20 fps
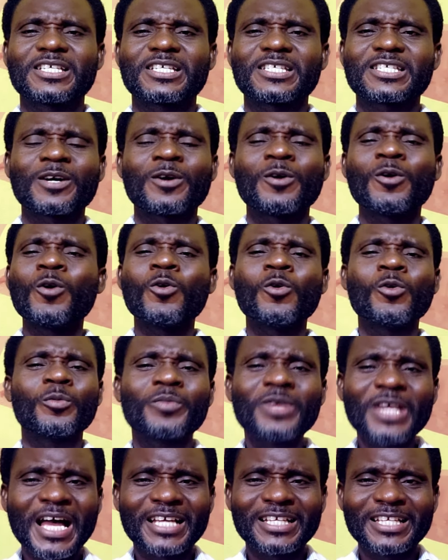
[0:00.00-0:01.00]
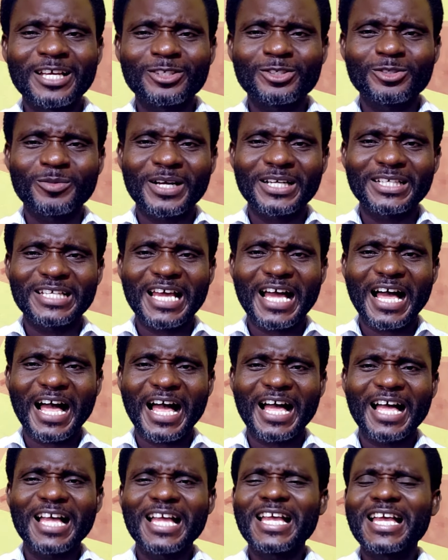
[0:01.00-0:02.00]
se ho ho bi anye adwuma de
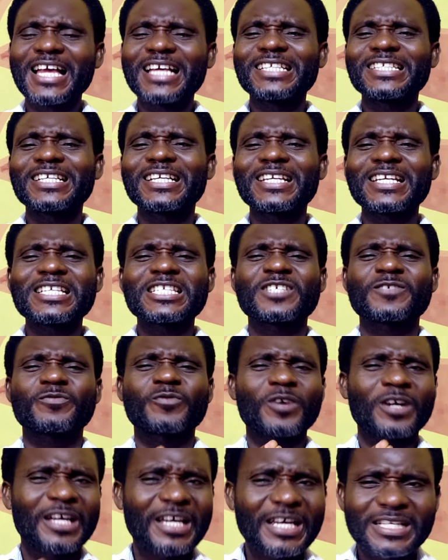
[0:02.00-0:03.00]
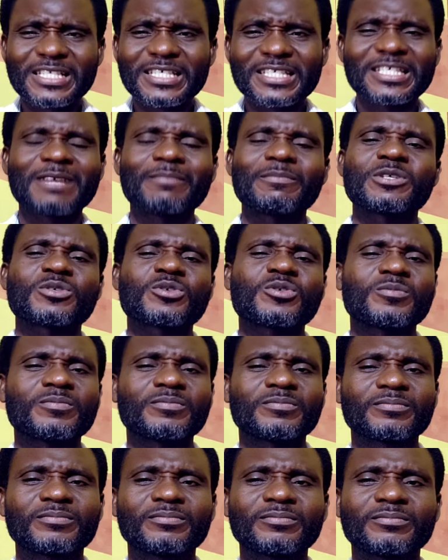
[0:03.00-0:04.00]
a enje let's forget nyame som
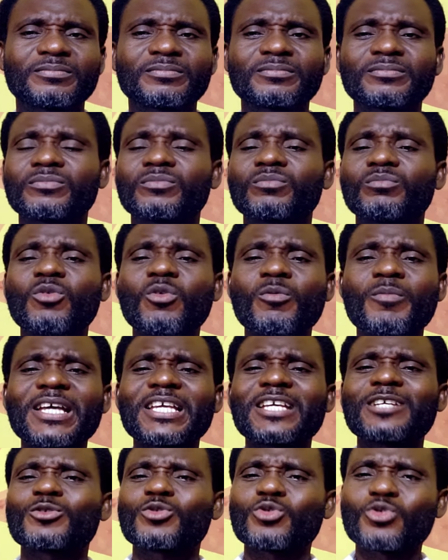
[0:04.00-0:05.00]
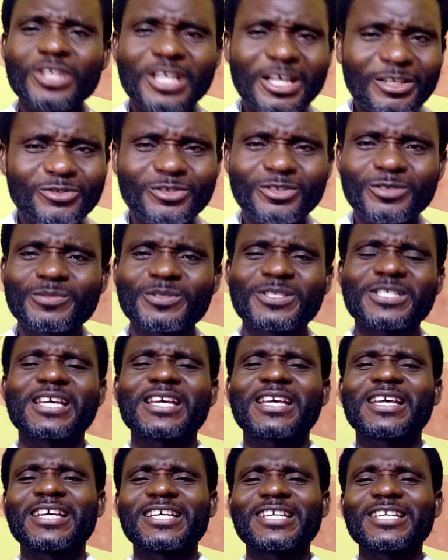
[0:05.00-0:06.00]
mo ma ye tu ya dwunum
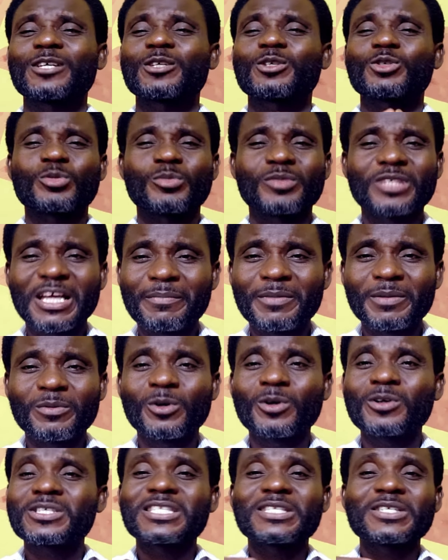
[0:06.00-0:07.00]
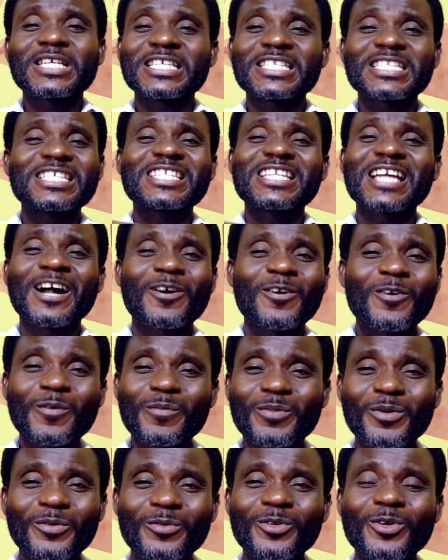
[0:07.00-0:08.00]
se ye som nyame because ye se
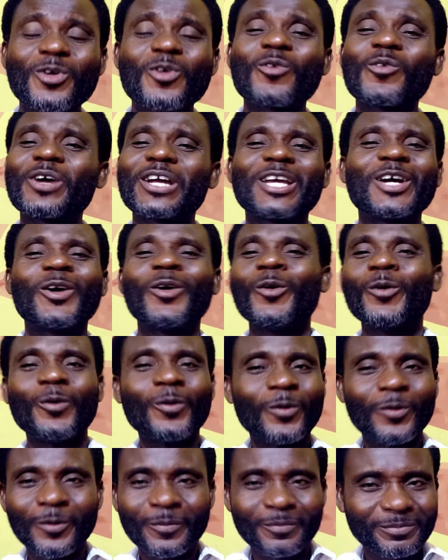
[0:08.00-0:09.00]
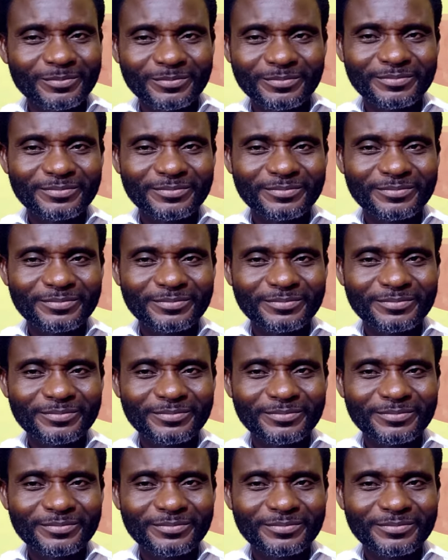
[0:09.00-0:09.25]
nyankopon wo ye ho ho